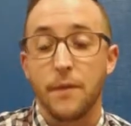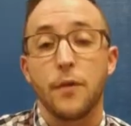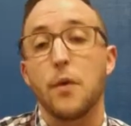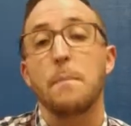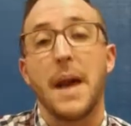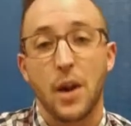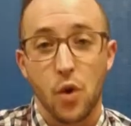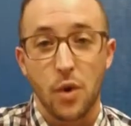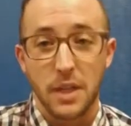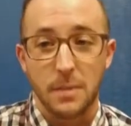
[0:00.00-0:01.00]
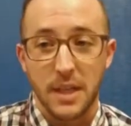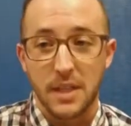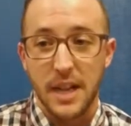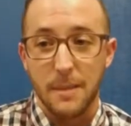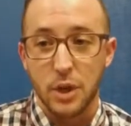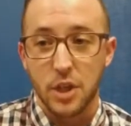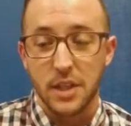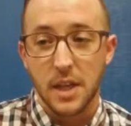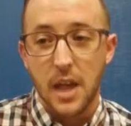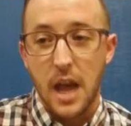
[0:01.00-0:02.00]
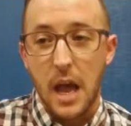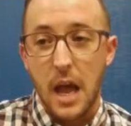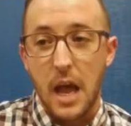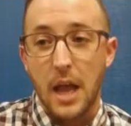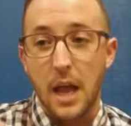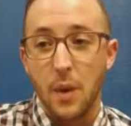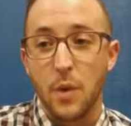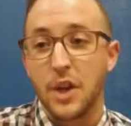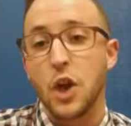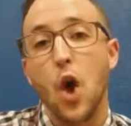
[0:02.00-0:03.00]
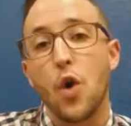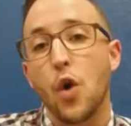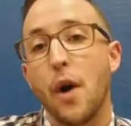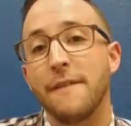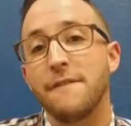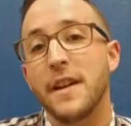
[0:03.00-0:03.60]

for medical expense damages, with a total of